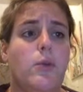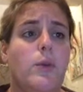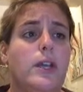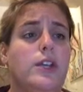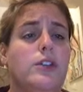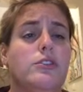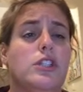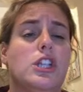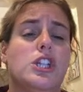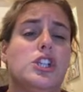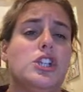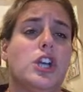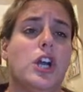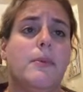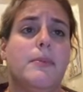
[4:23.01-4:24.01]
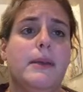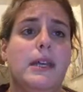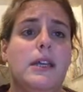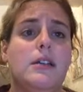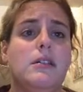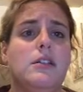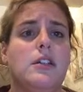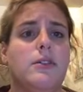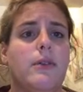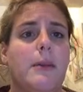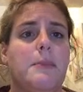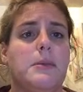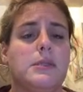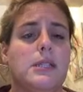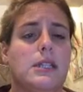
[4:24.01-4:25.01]
we used the Sharpie to
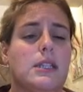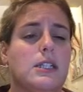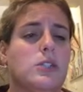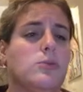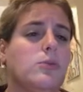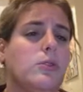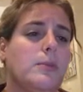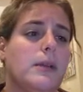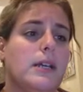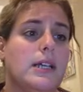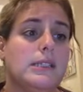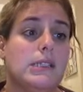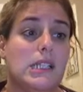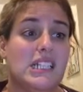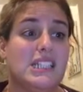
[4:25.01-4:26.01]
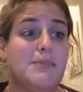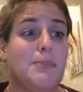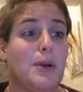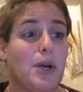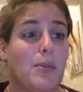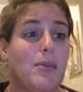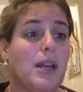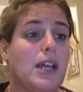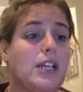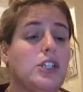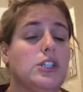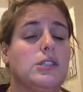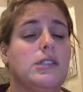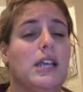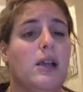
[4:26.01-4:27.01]
represent this rule because it's permanent,
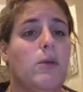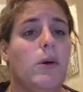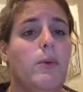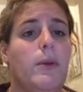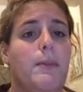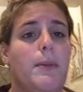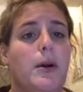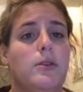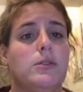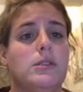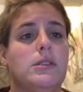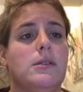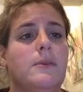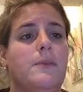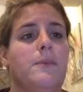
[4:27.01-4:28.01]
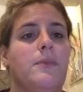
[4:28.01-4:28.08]
just like what we post.